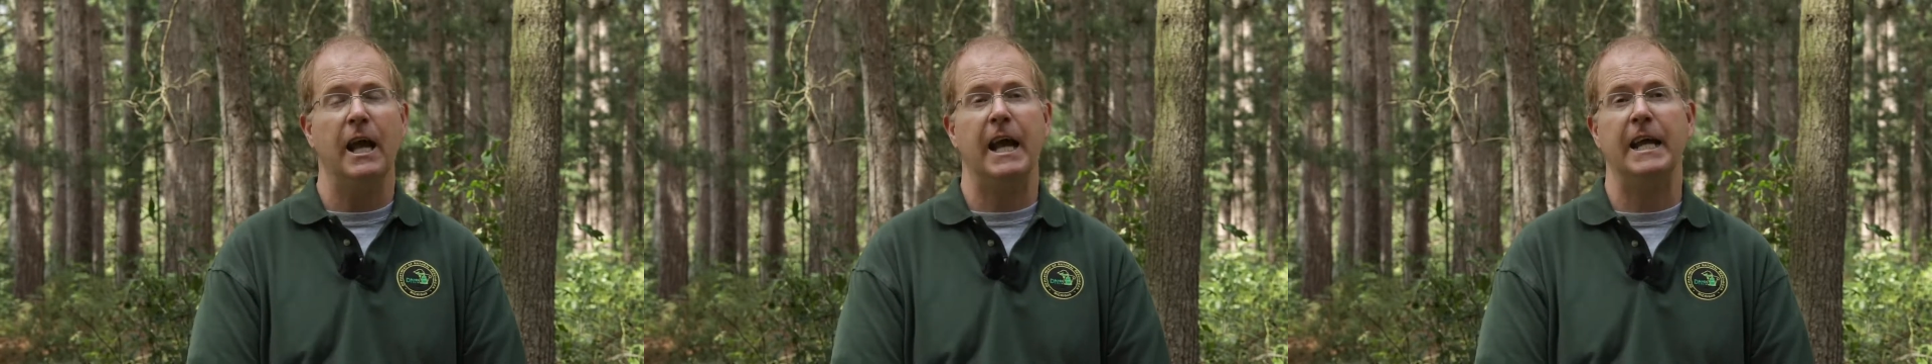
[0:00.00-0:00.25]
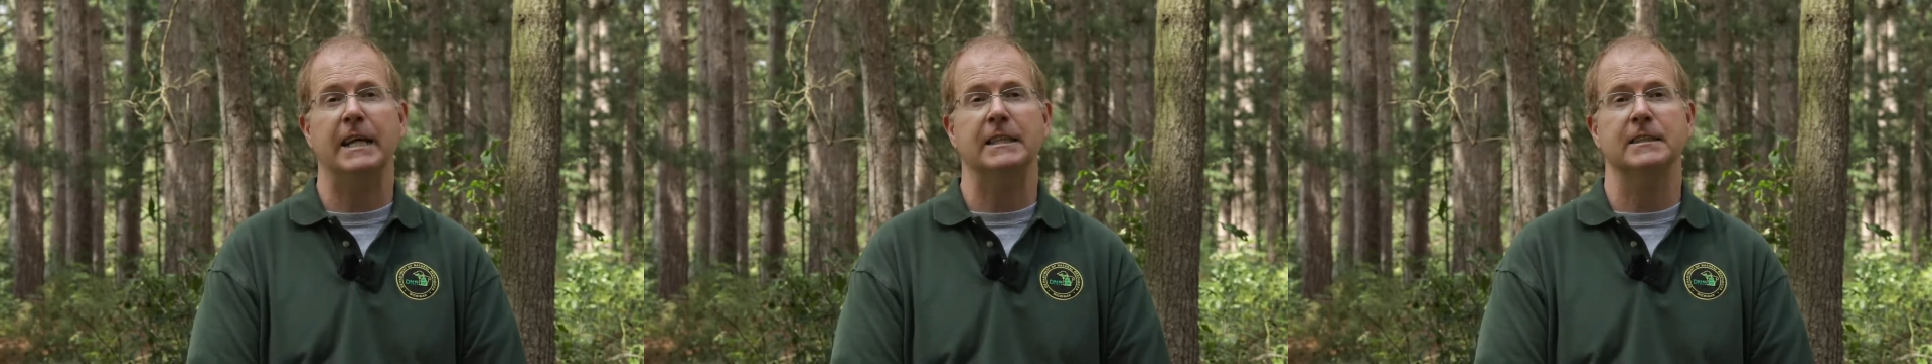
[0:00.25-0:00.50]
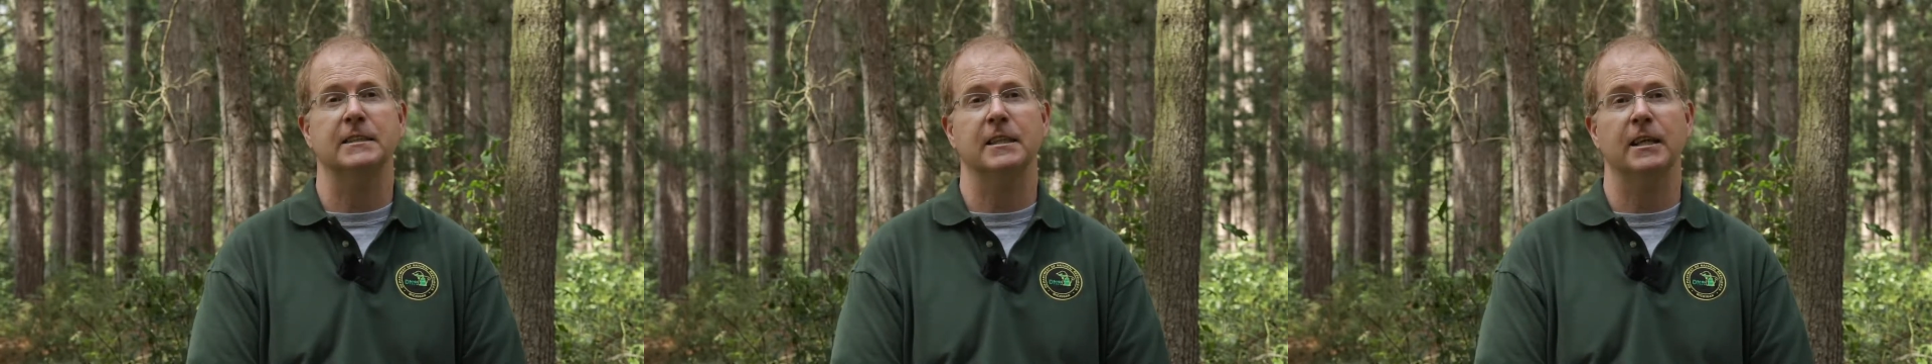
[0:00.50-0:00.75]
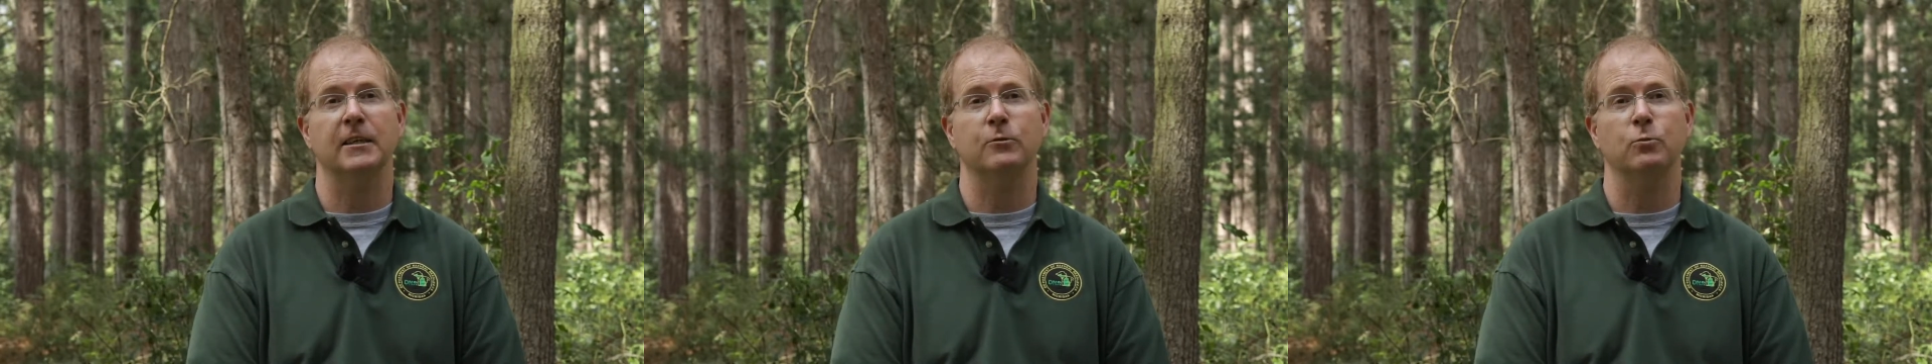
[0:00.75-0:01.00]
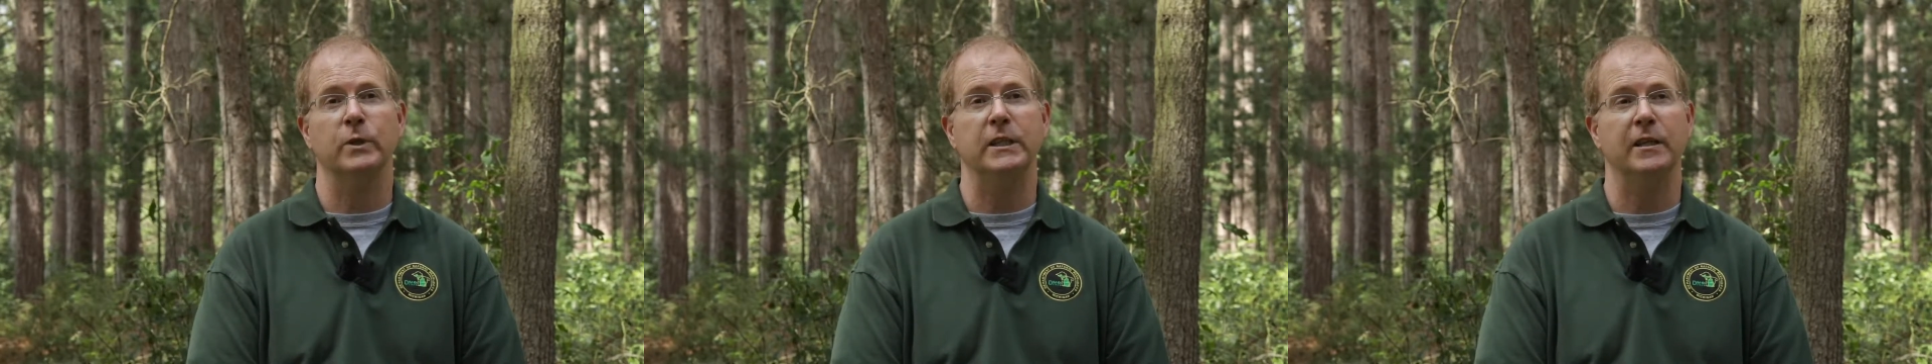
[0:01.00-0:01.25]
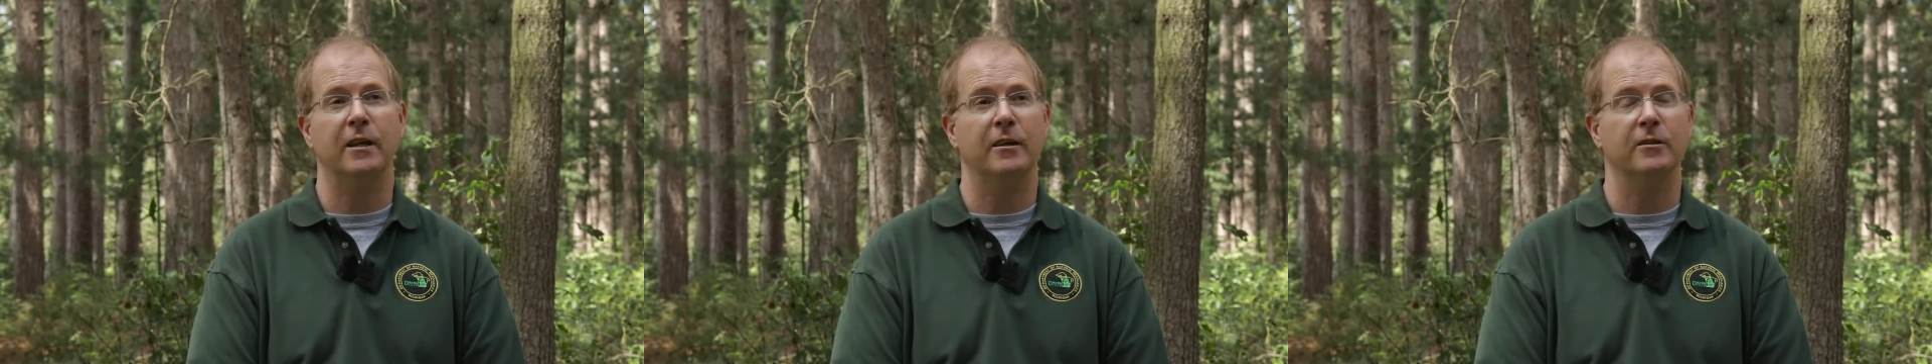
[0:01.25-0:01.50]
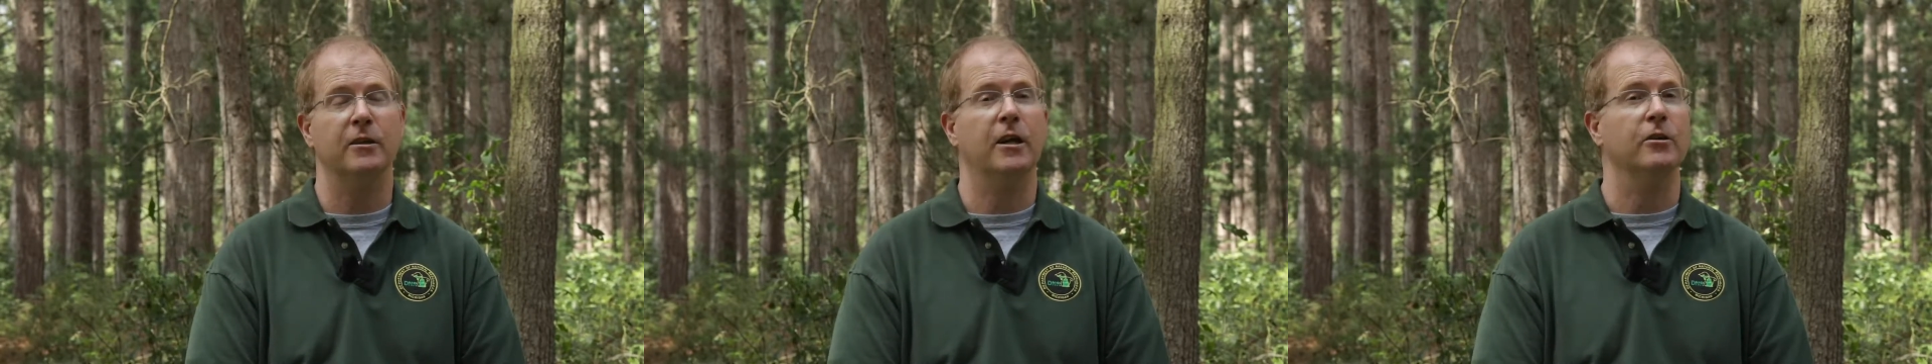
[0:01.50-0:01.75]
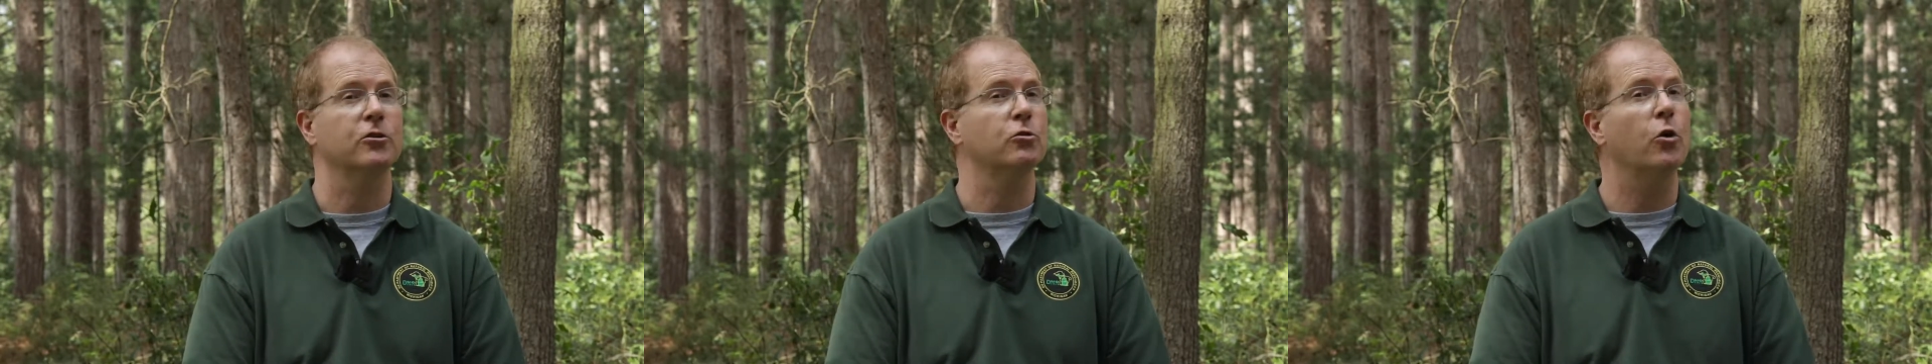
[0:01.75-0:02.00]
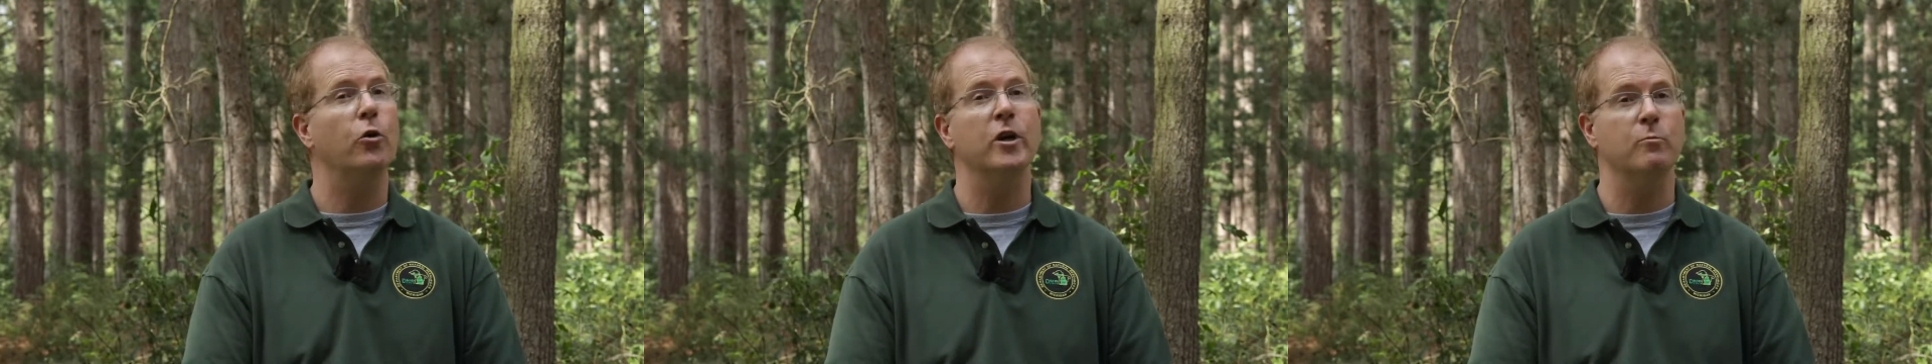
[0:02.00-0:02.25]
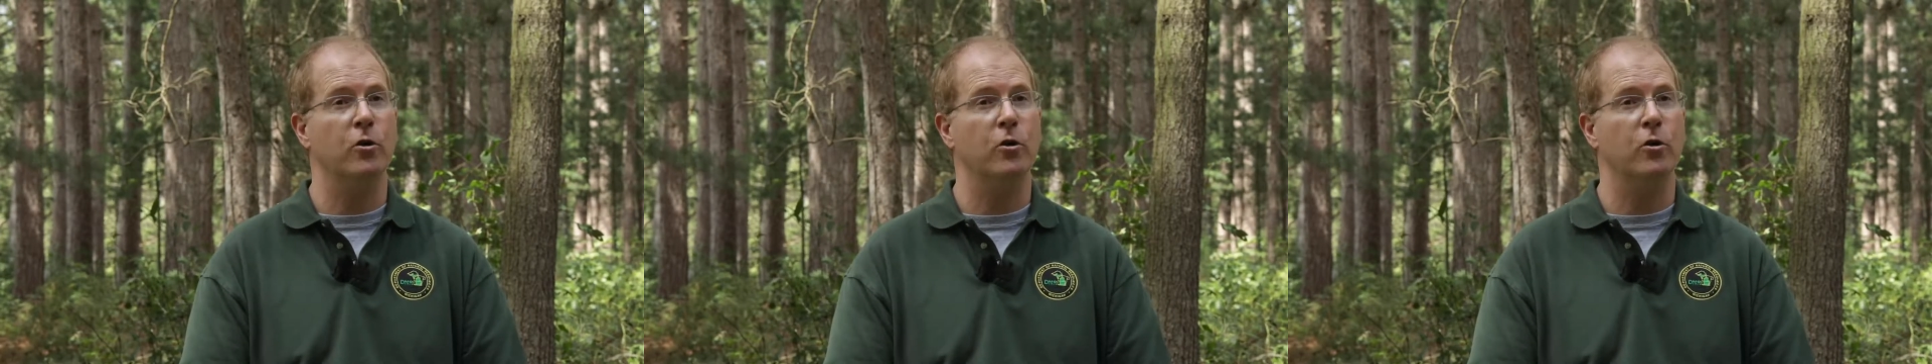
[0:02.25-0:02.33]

and uh, we are, are growing